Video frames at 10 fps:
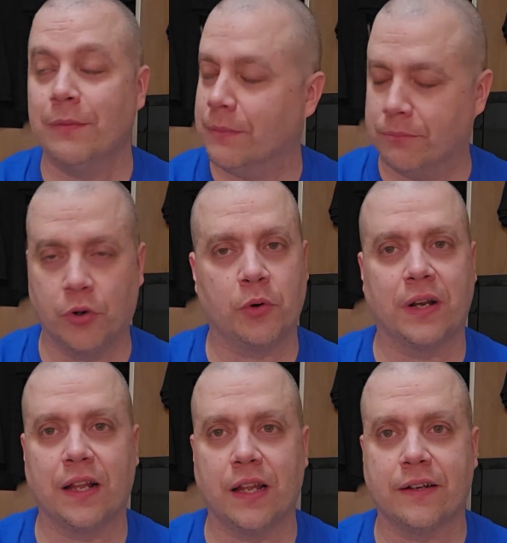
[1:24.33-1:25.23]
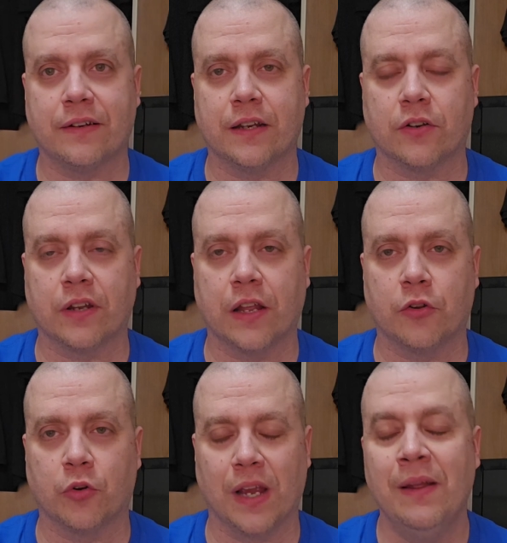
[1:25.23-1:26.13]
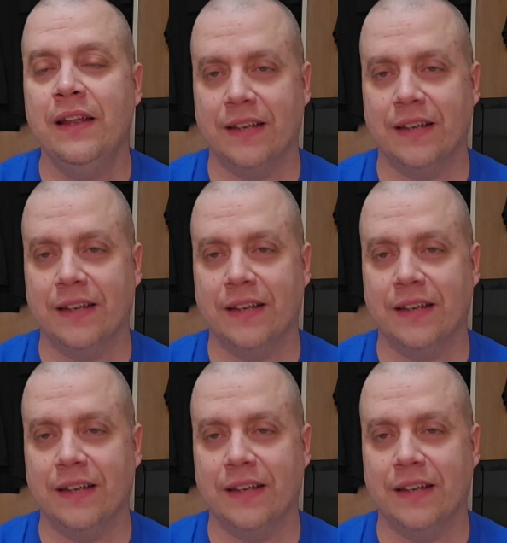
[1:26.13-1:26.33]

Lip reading: and boy, would I like to get to Heather Graham.